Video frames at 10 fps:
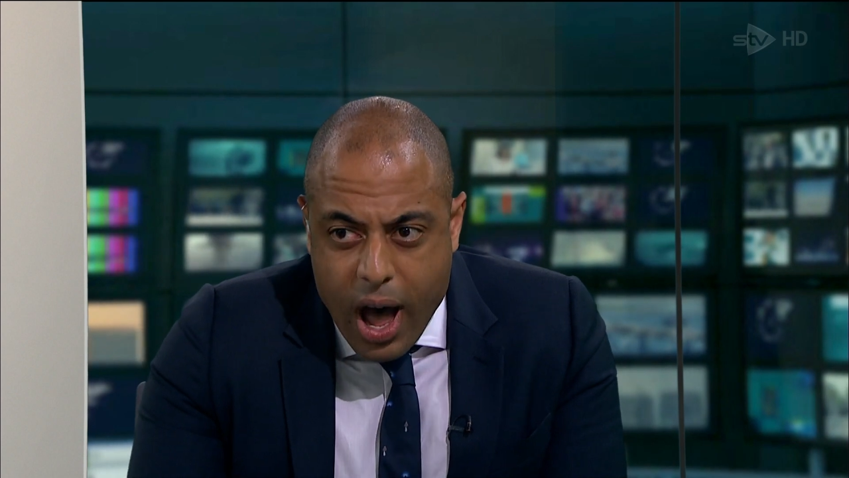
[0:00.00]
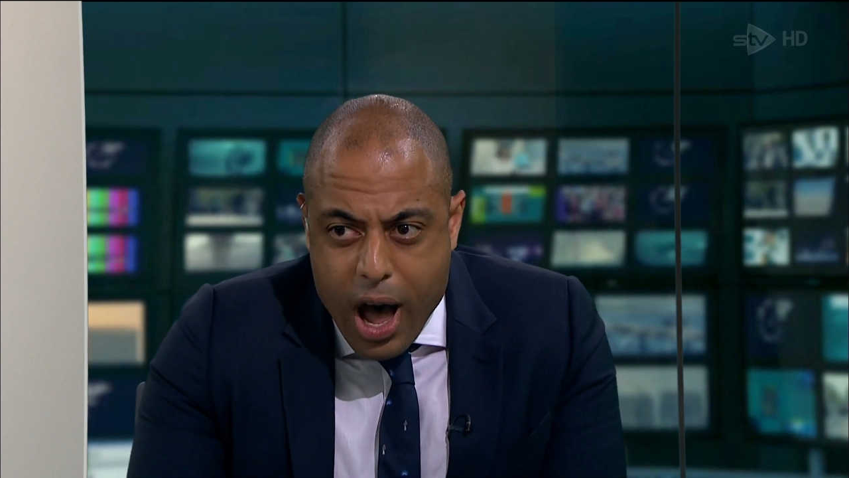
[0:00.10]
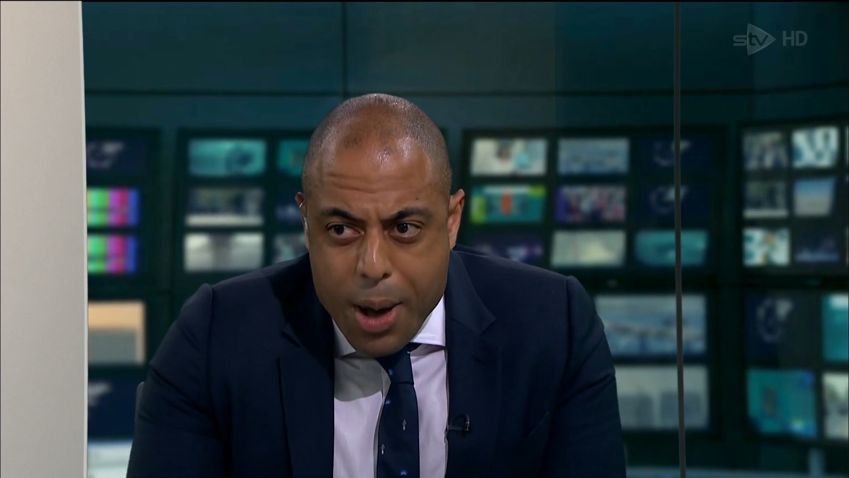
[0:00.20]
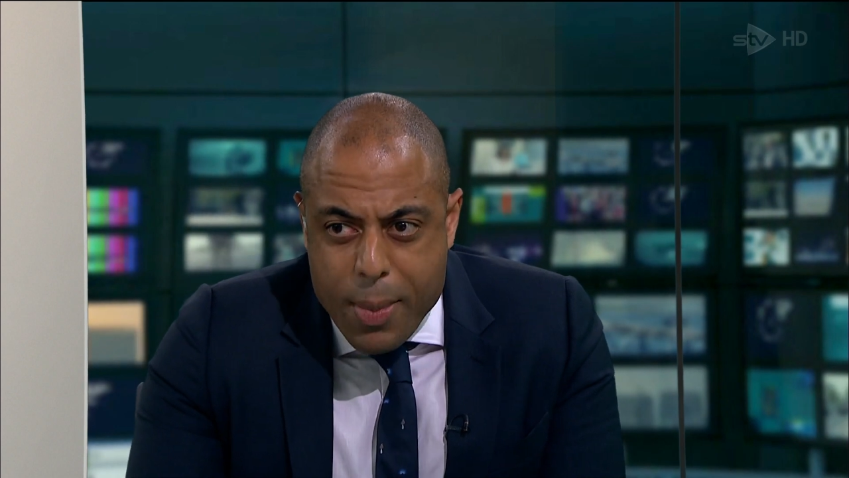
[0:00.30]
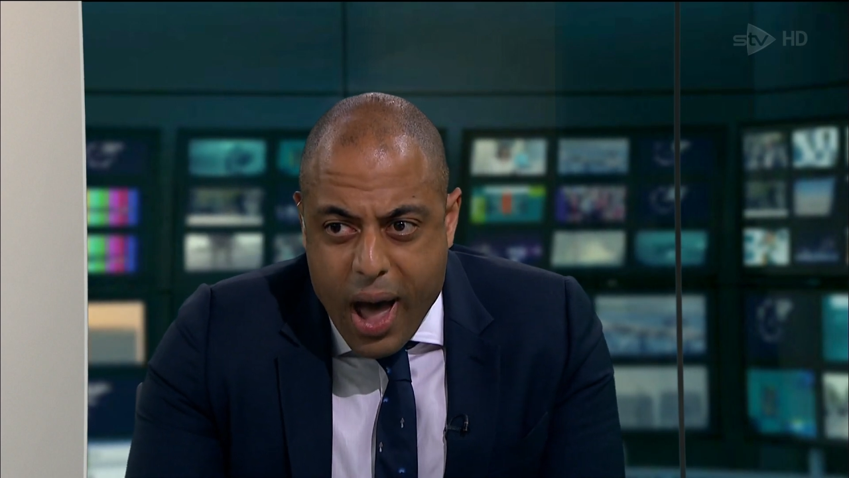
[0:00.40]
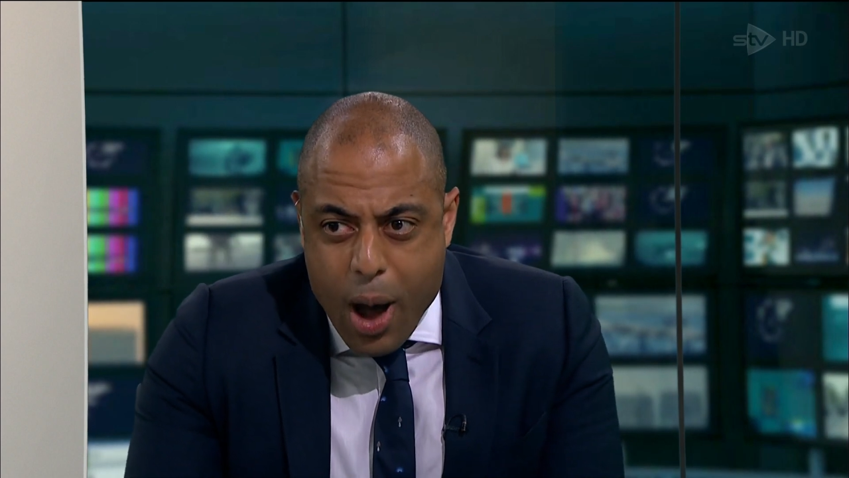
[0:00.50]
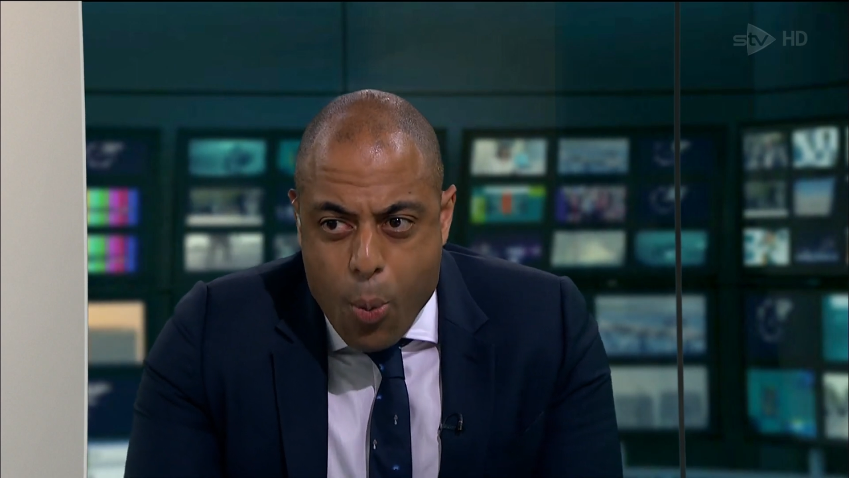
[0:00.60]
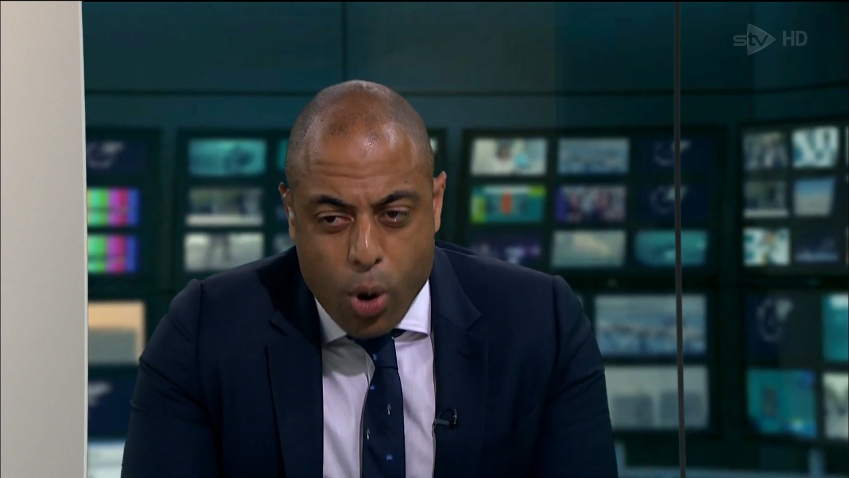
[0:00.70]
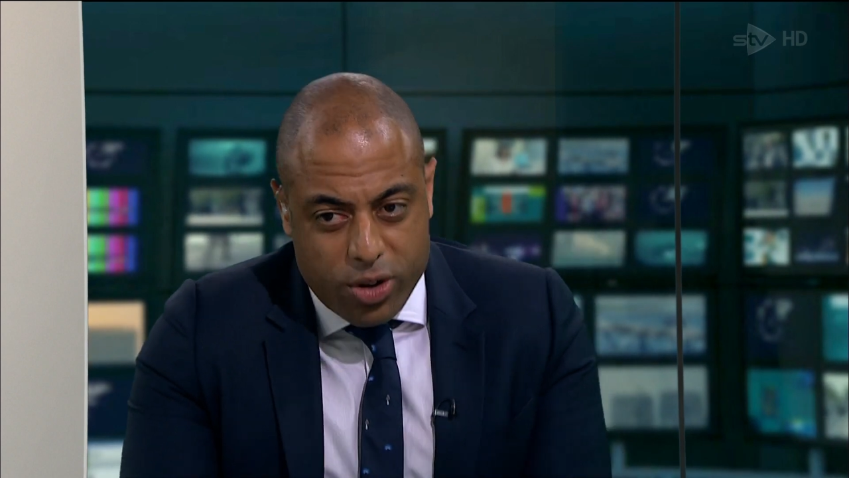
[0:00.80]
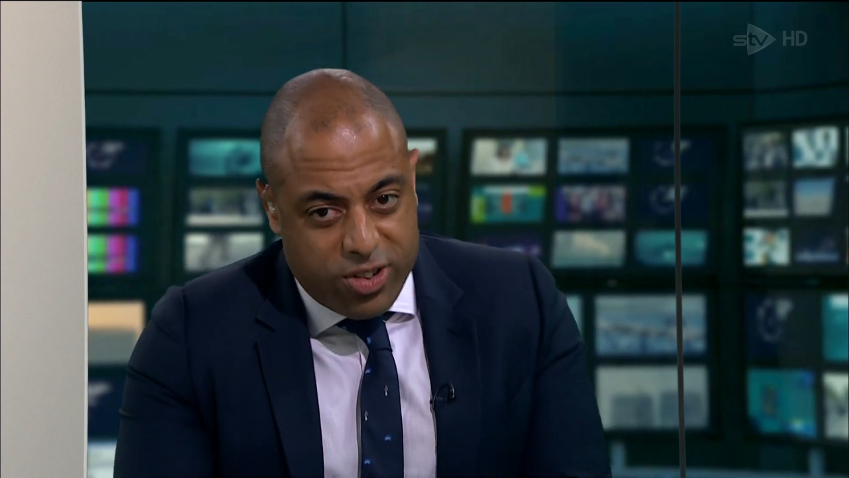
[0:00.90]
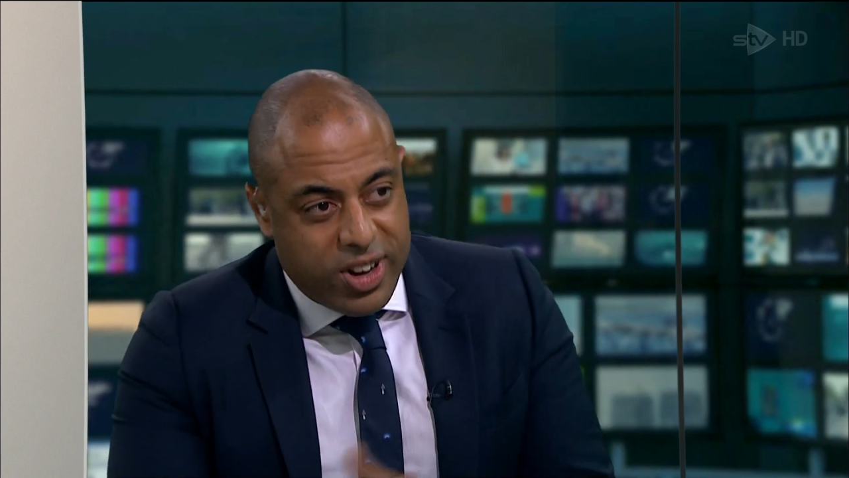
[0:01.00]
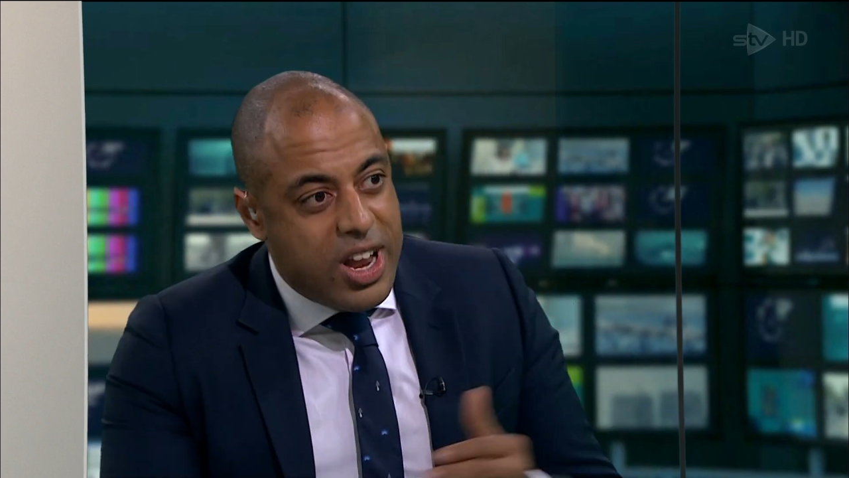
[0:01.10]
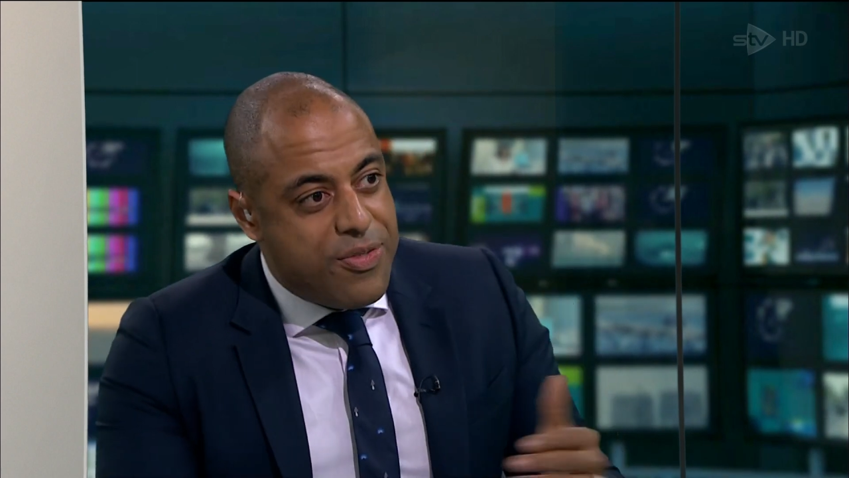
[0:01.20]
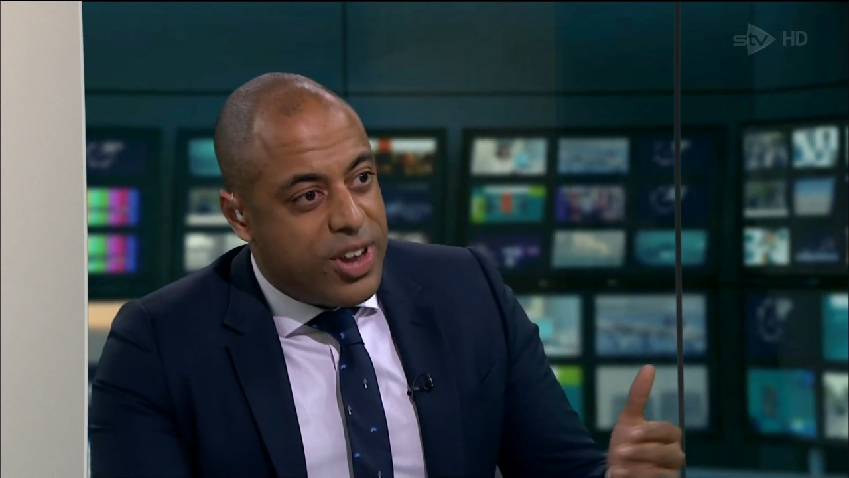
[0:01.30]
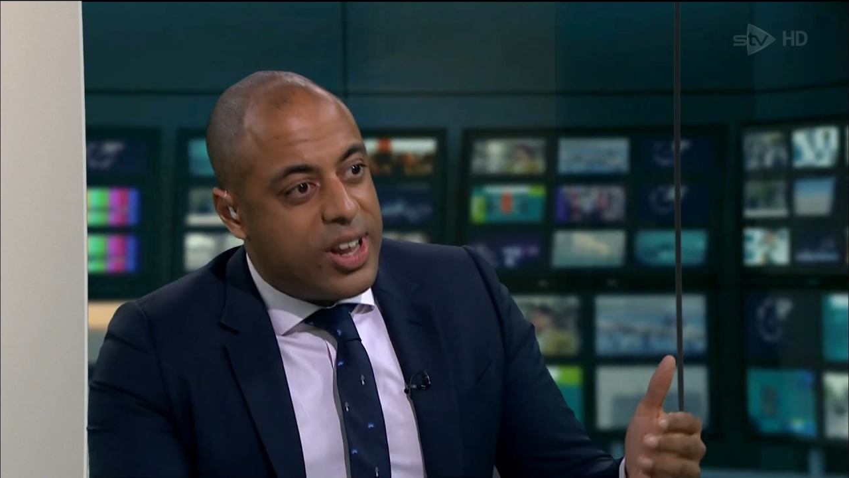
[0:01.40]
um, and what's
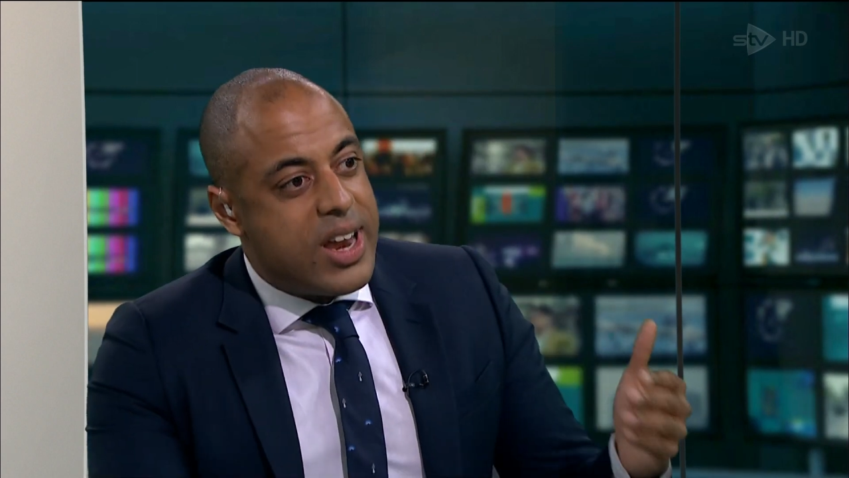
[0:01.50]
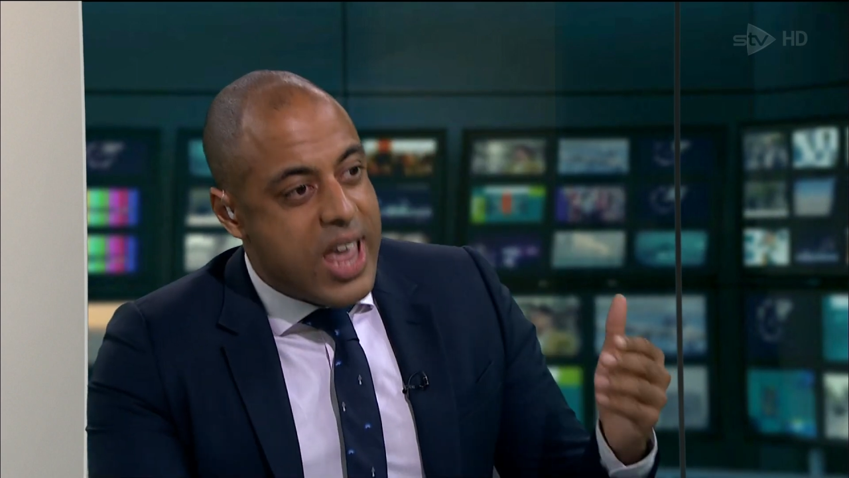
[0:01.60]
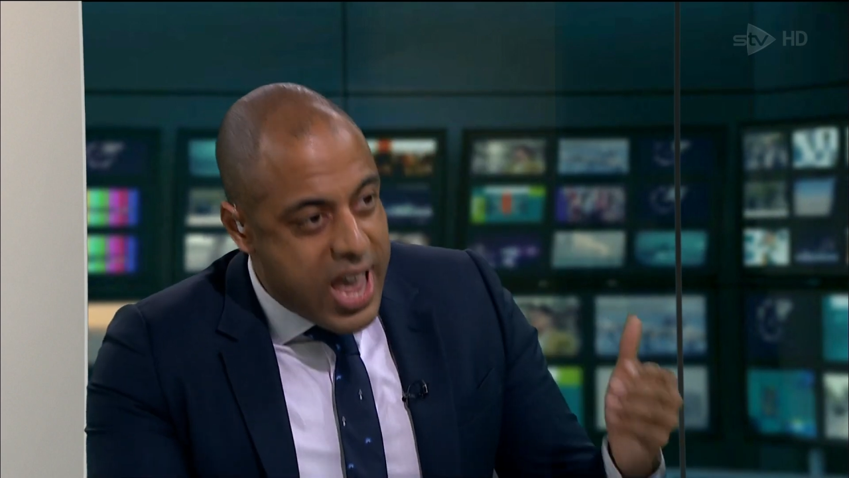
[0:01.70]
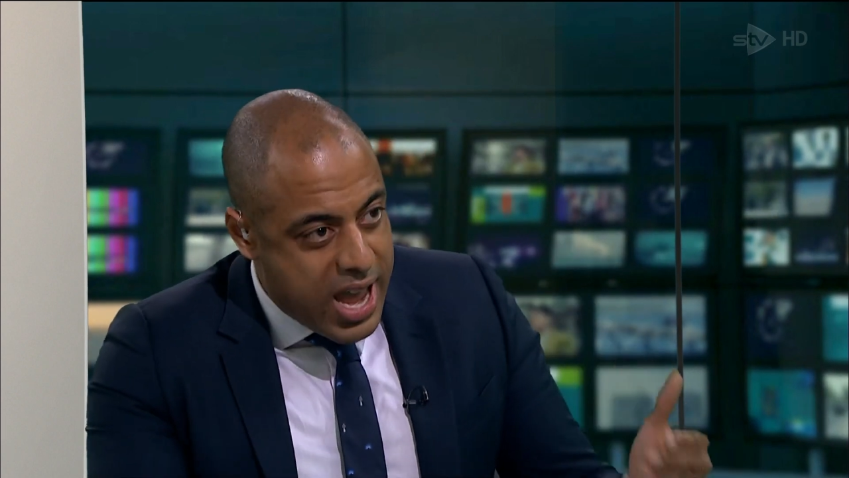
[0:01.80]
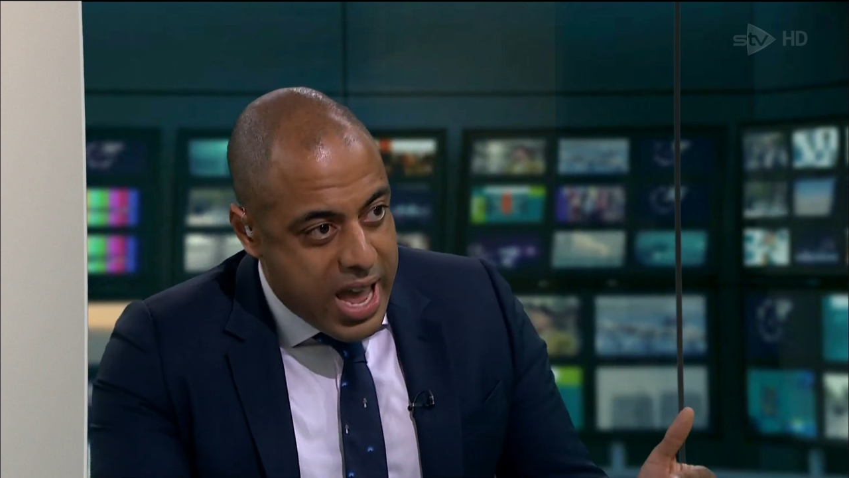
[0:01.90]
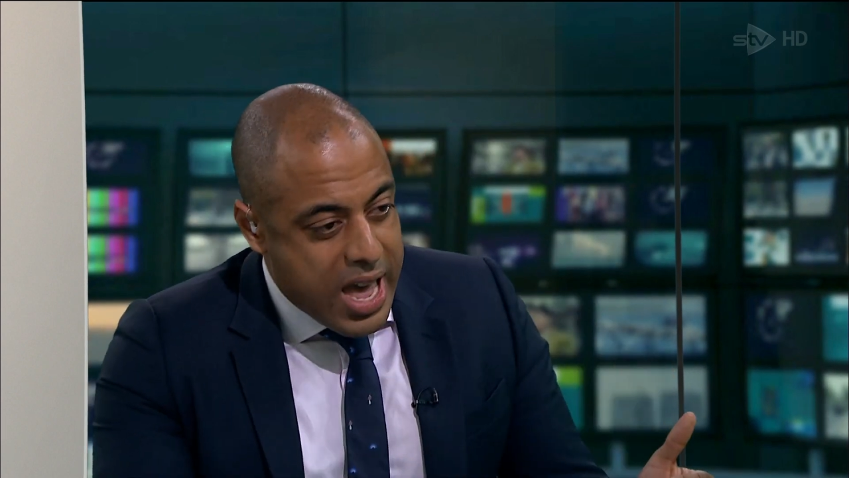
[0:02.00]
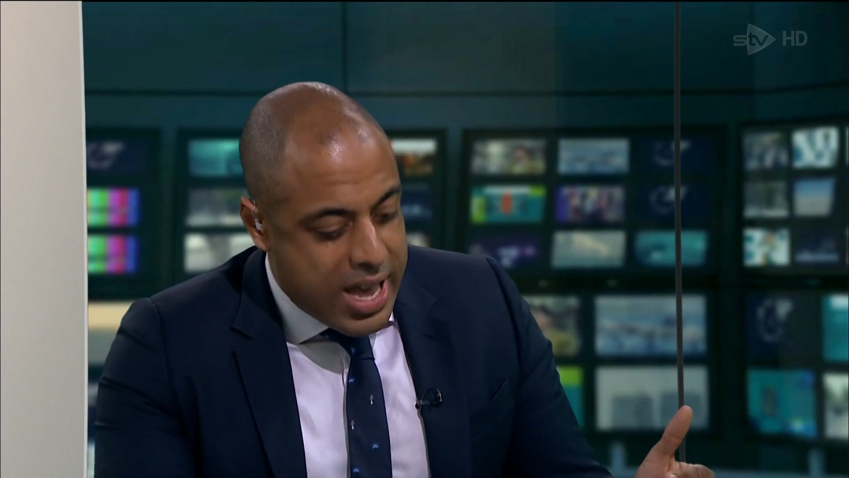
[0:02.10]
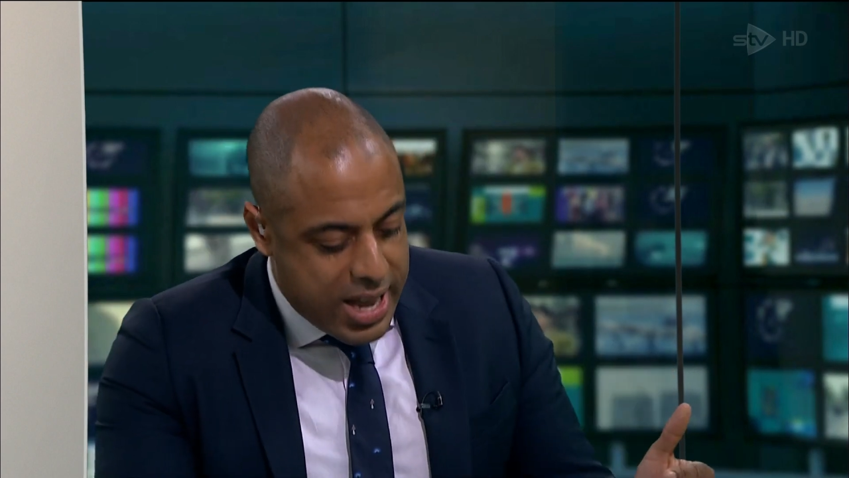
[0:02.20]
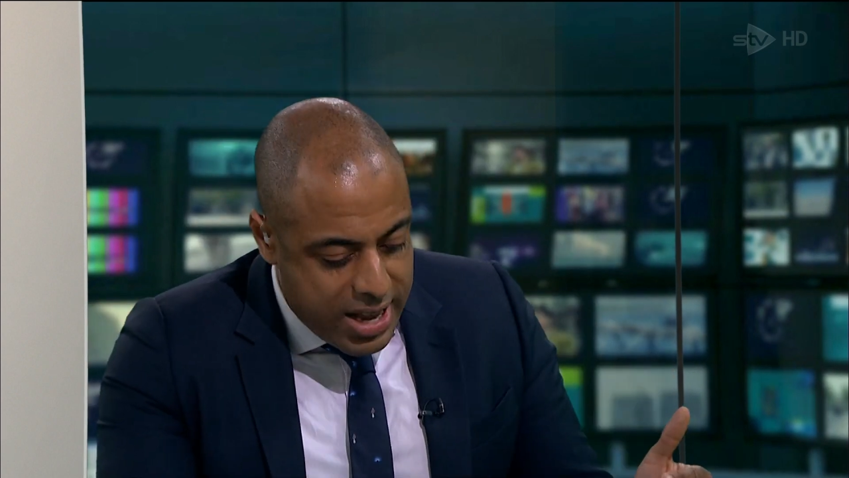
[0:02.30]
significant here